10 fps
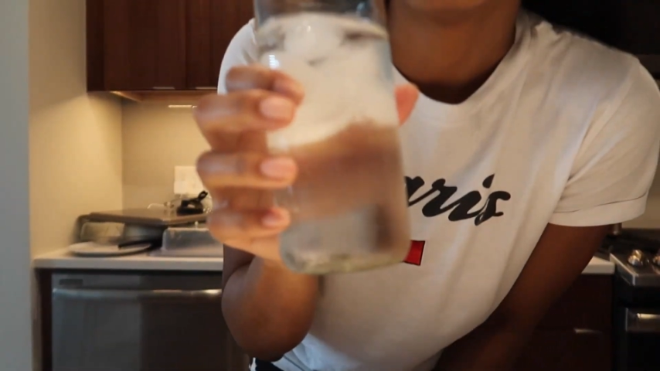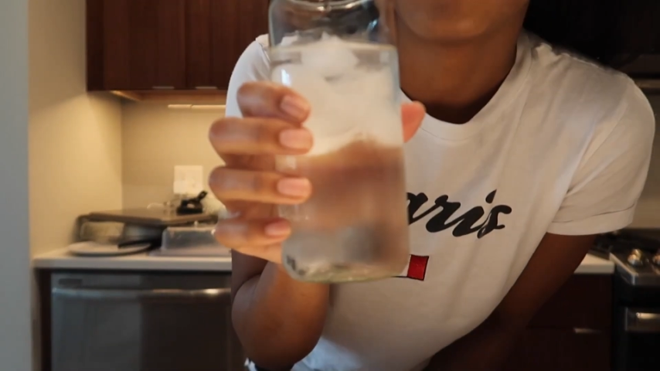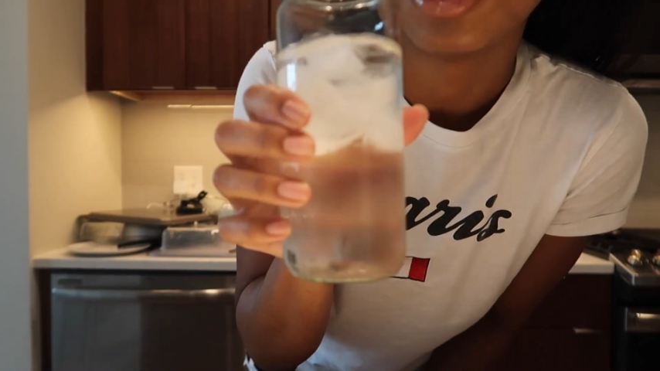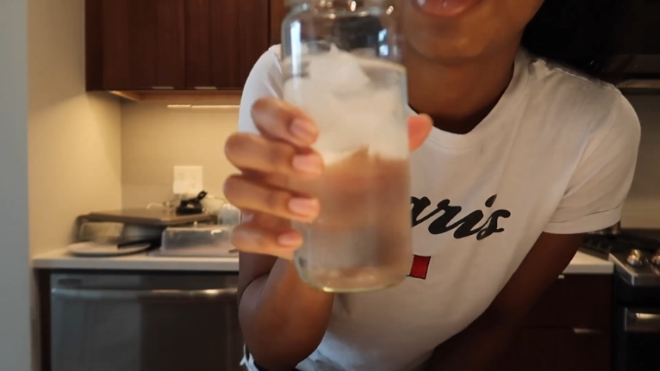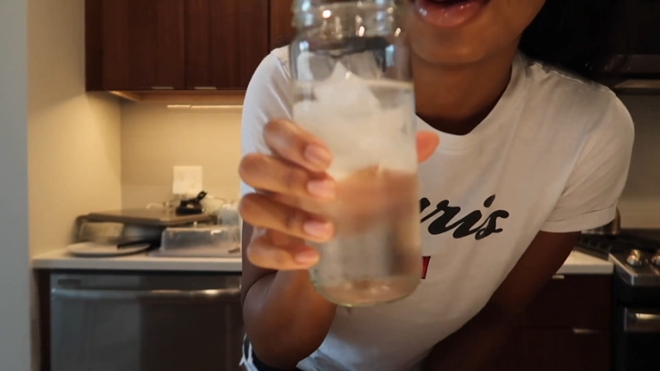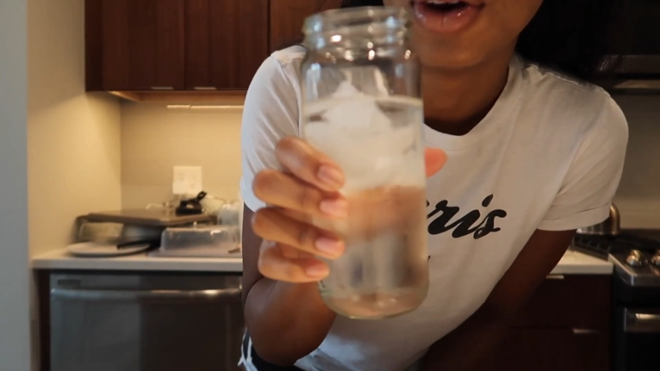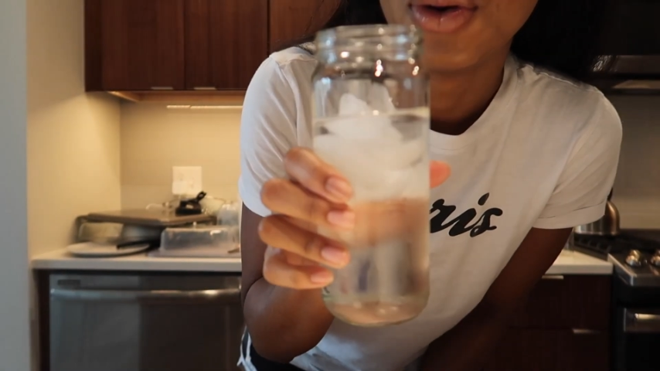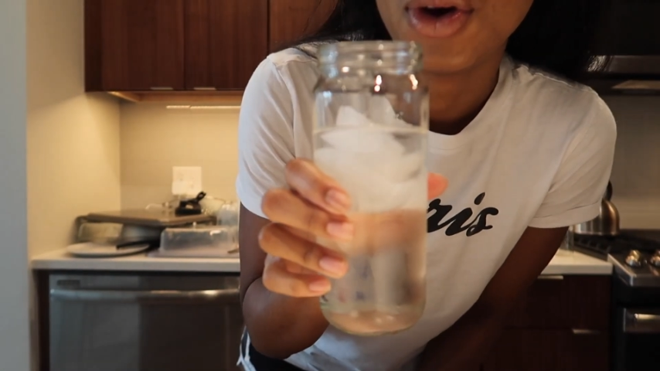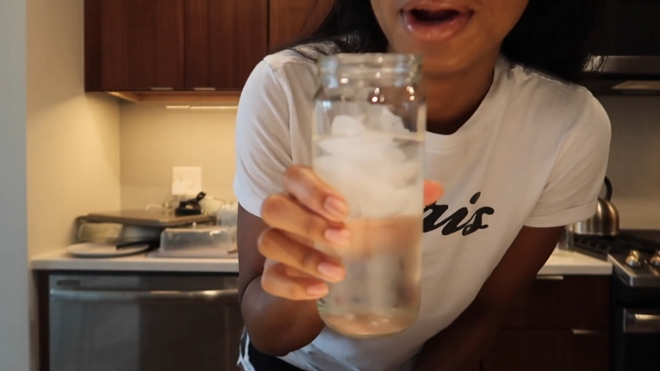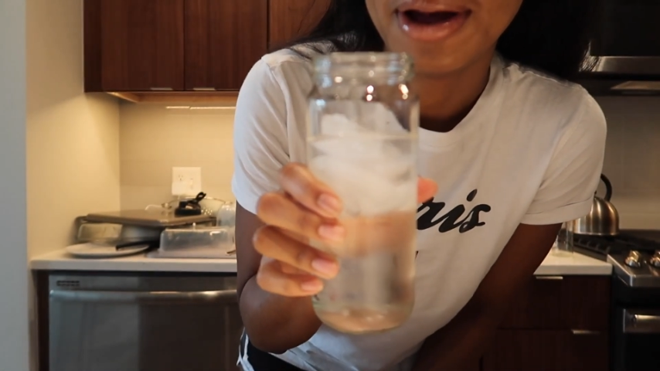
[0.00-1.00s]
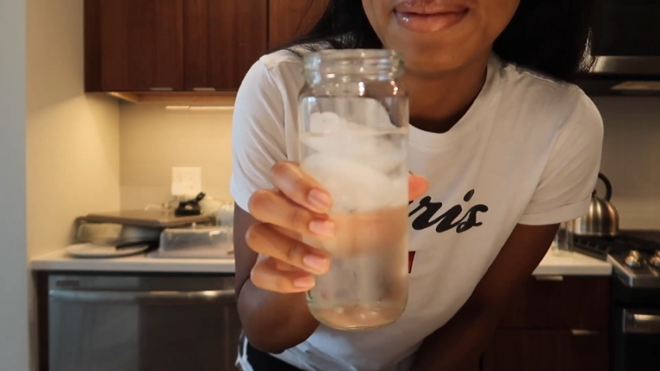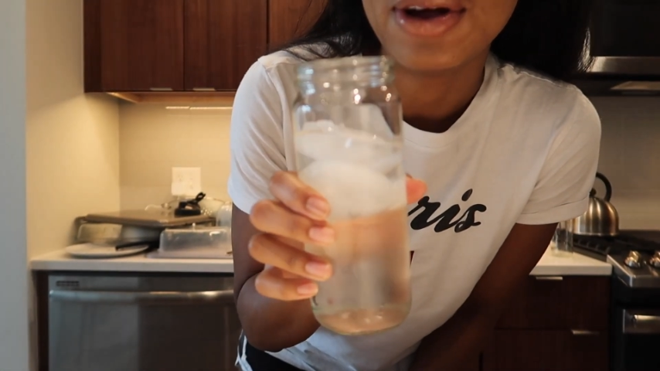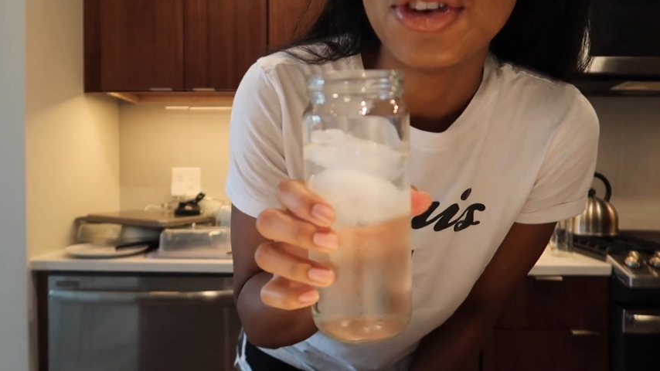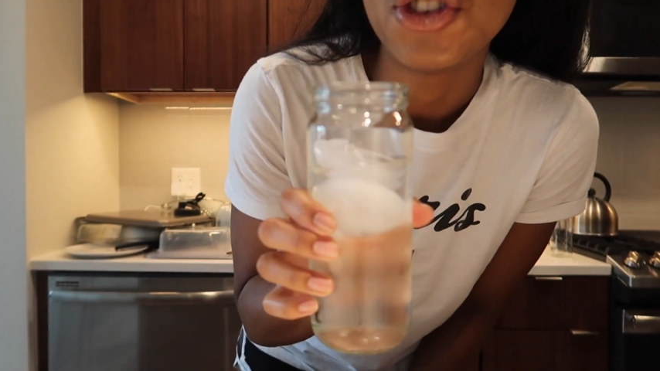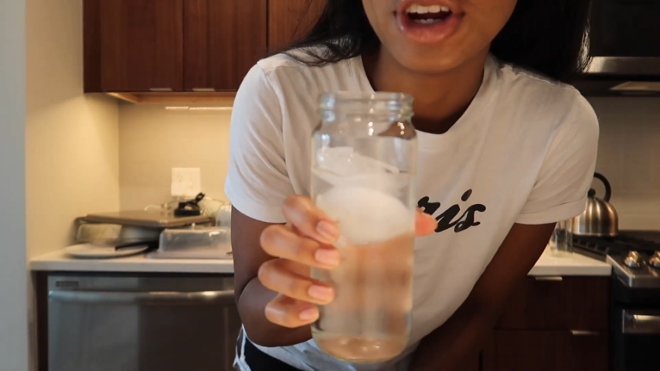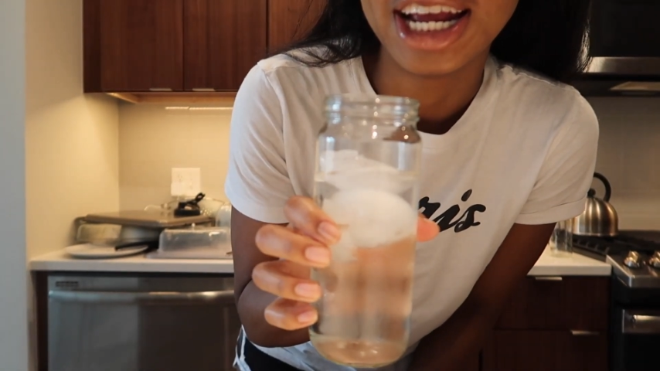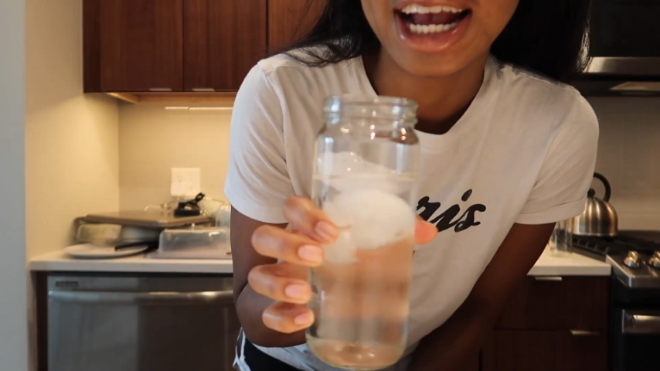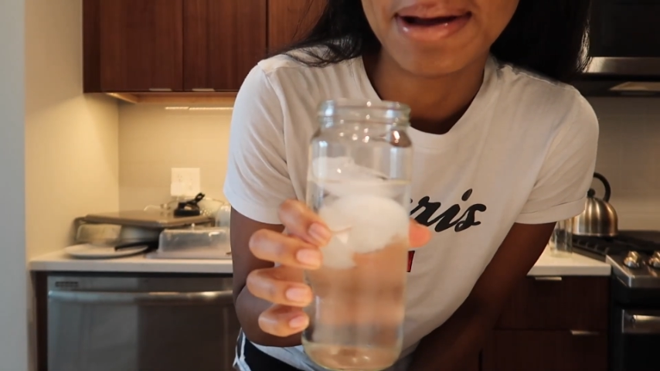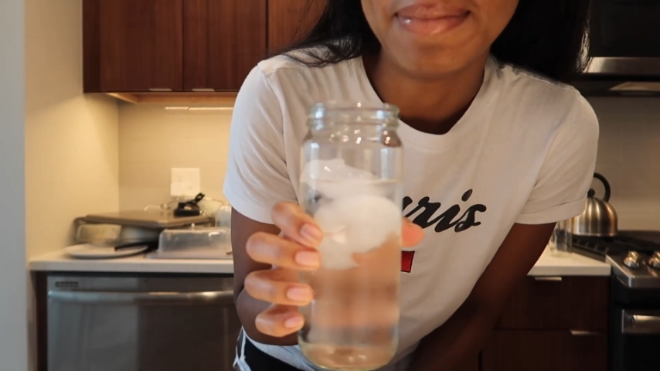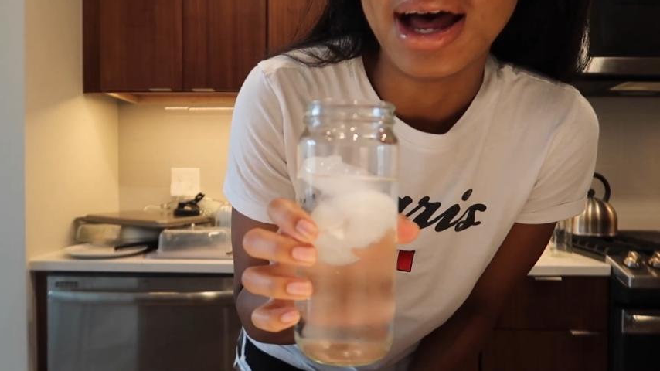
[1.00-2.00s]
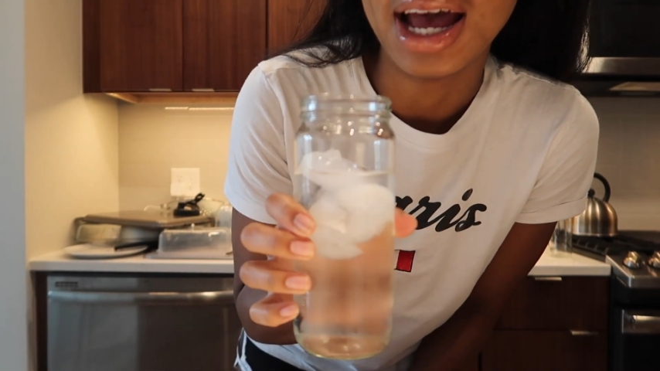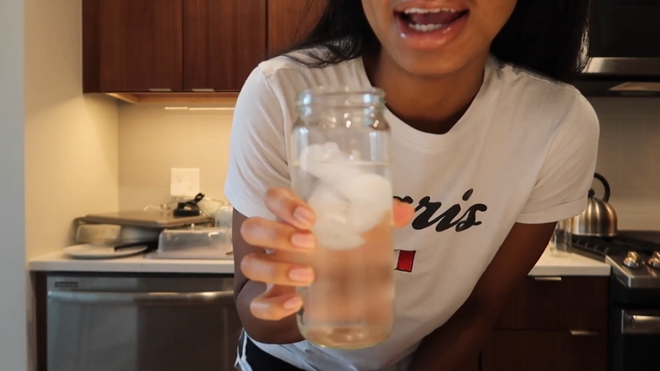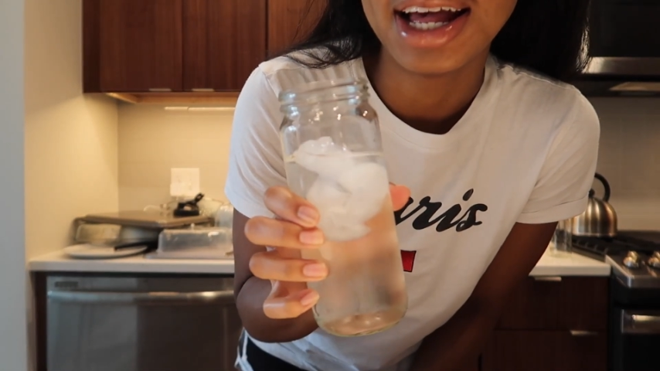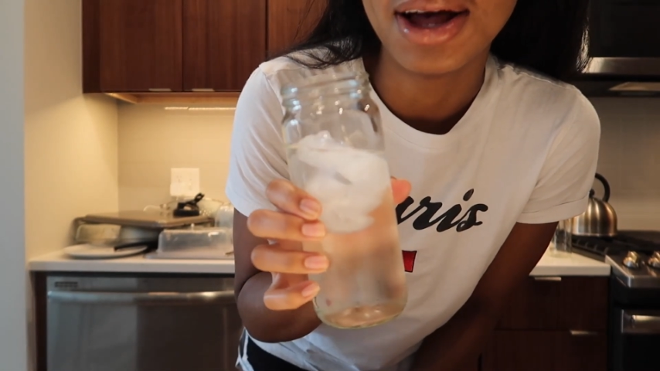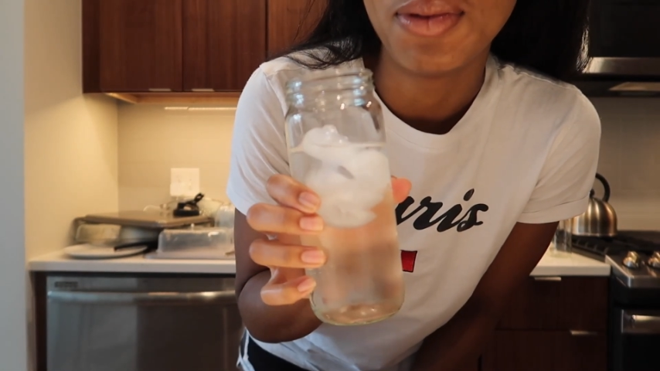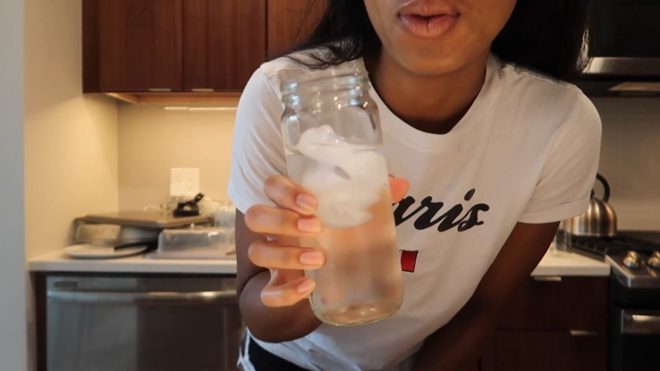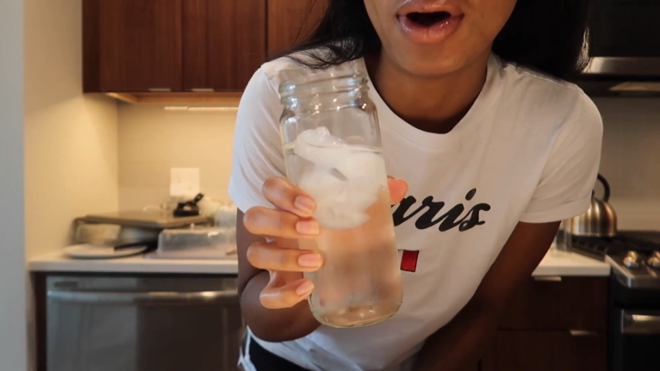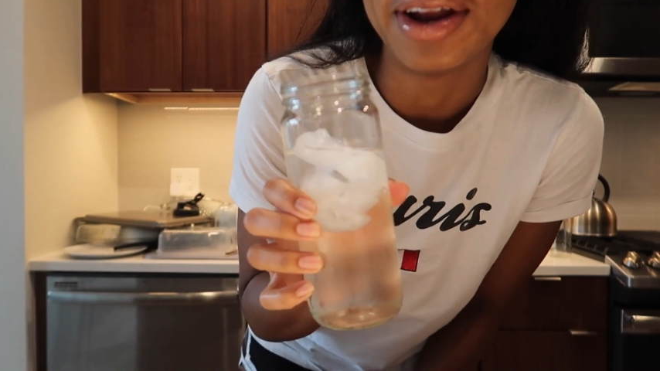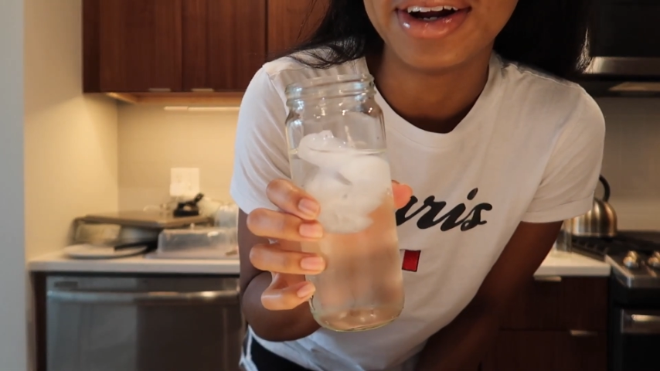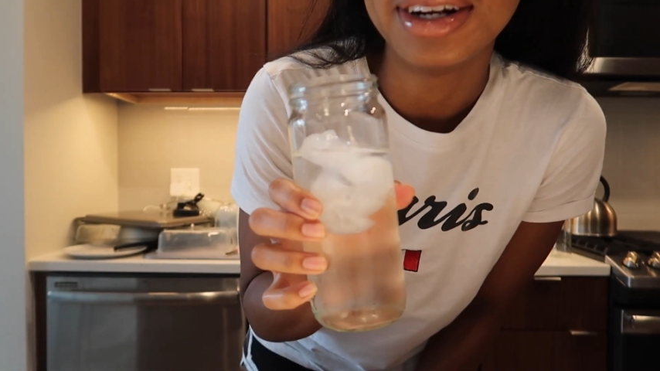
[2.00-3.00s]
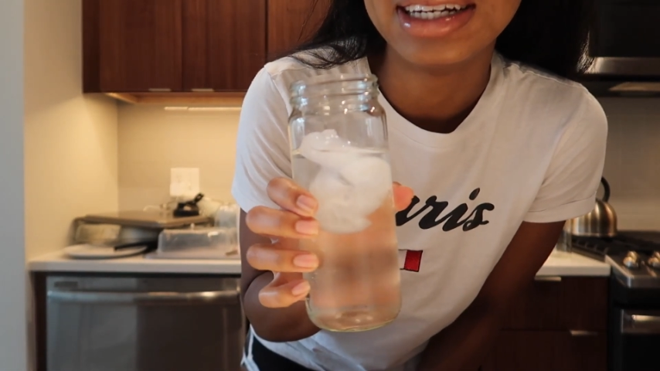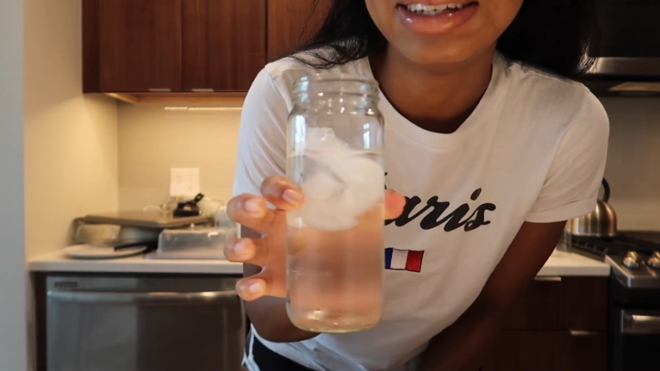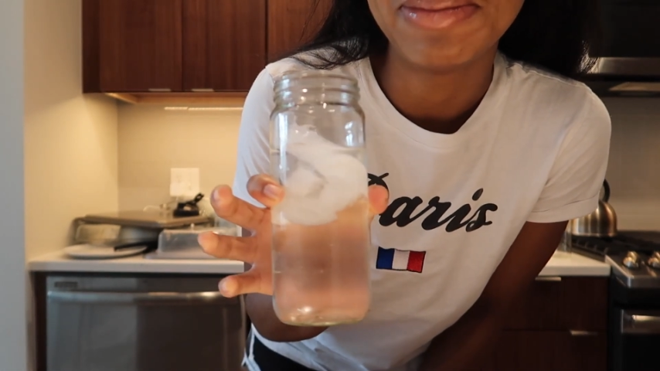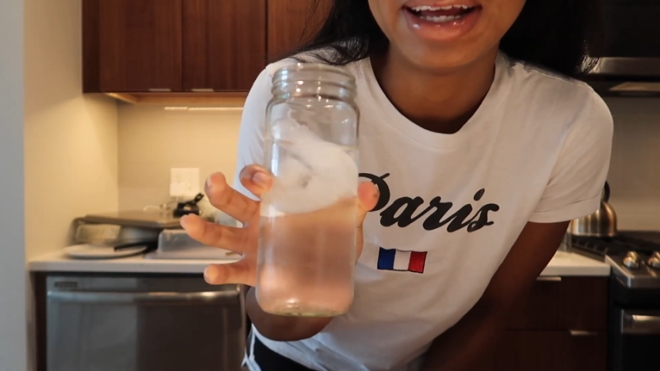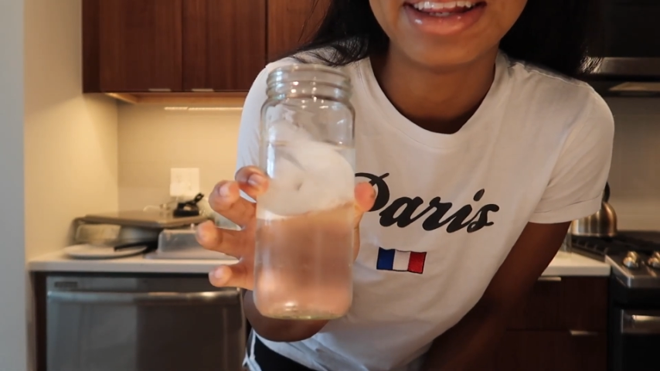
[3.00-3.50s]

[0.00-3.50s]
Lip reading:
(no speaker visible)